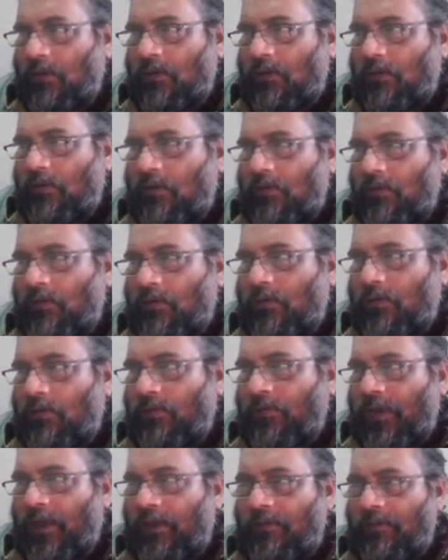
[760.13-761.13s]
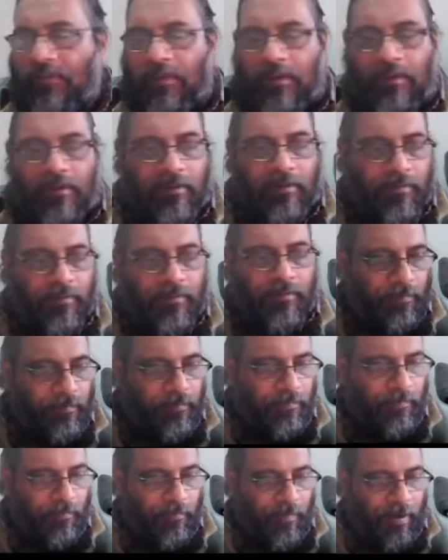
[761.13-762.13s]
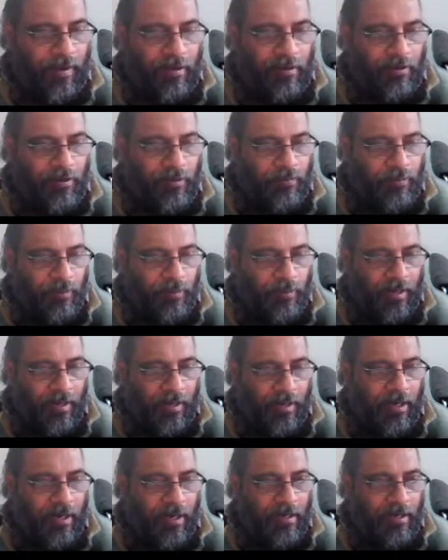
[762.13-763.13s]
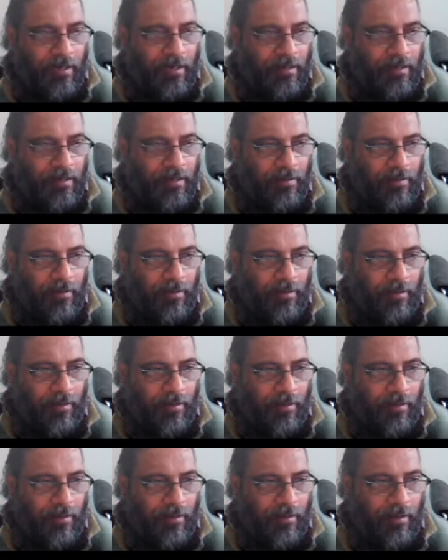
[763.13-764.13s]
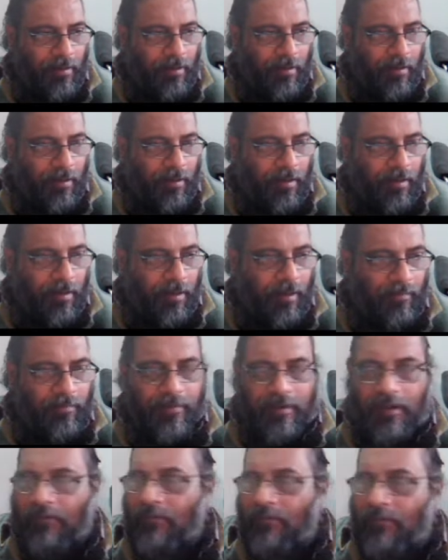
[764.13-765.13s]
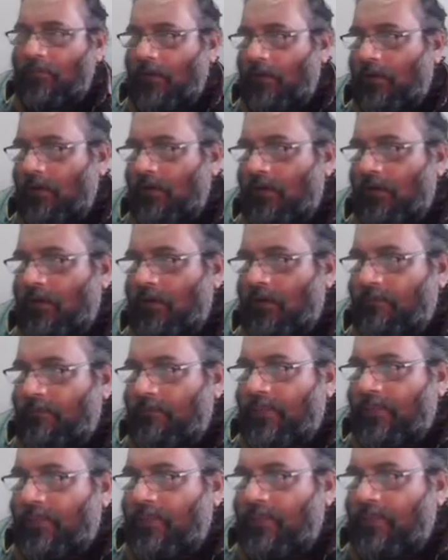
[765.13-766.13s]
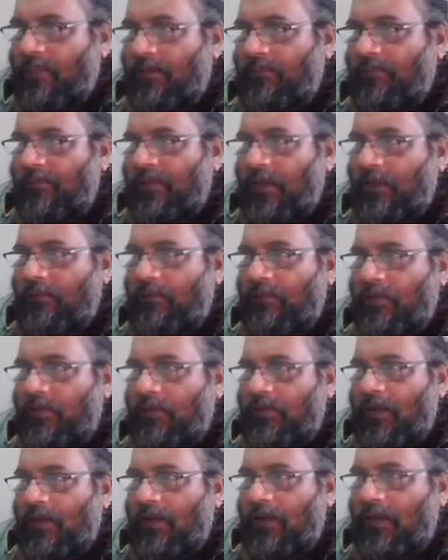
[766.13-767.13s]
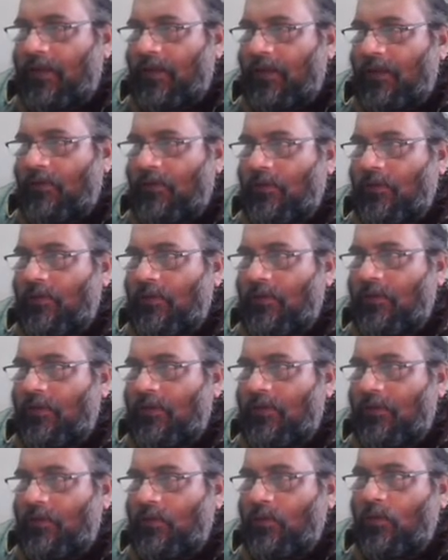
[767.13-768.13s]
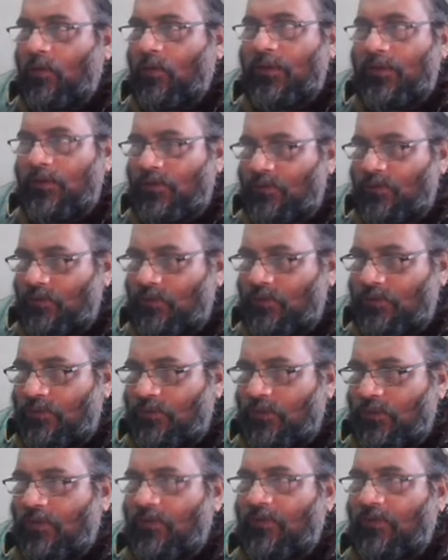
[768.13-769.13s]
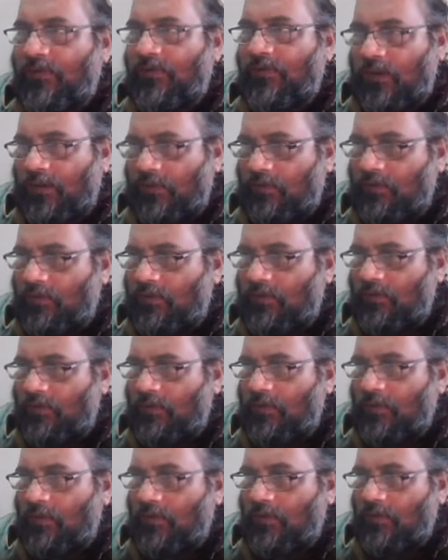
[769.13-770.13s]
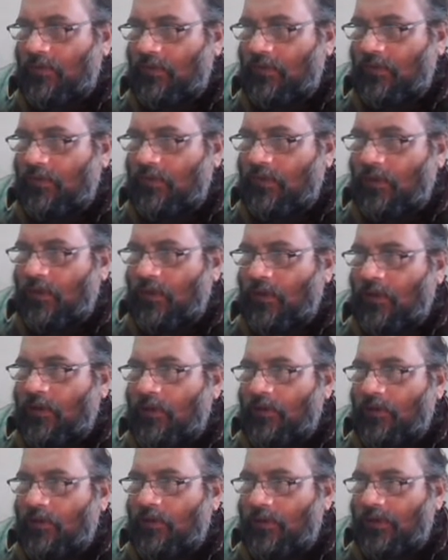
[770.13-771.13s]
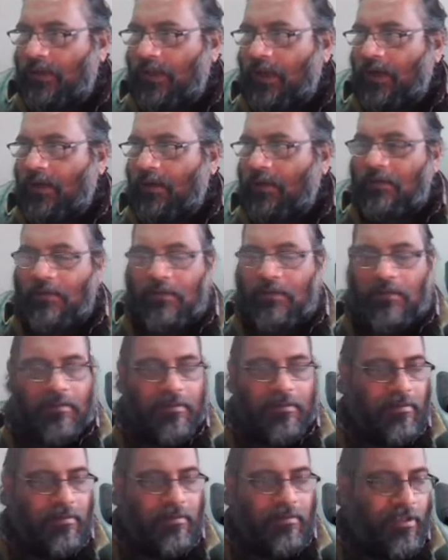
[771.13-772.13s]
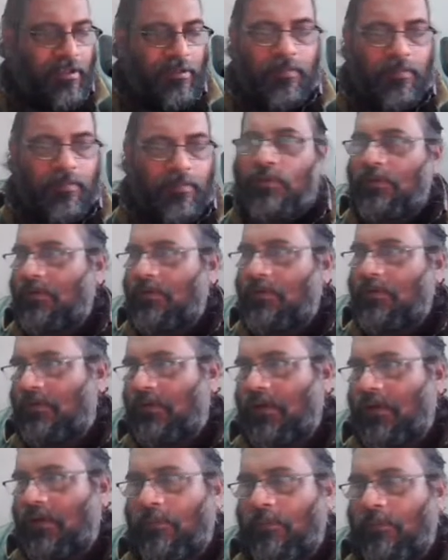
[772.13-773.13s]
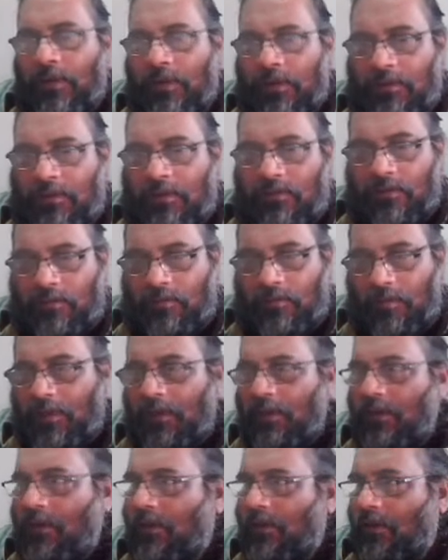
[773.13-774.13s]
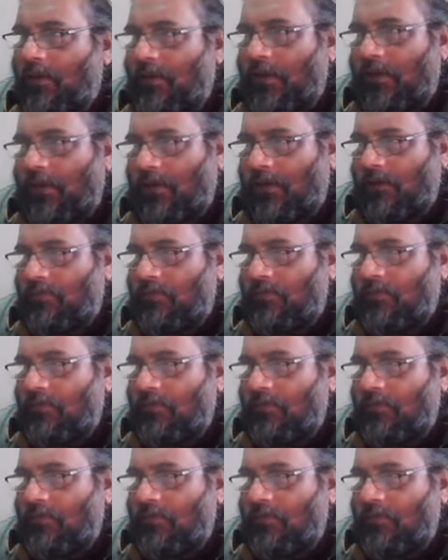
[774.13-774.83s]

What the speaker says: So when we want to provide a framework, then we have to take care all those issues of failure so that smooth computation could be carried out.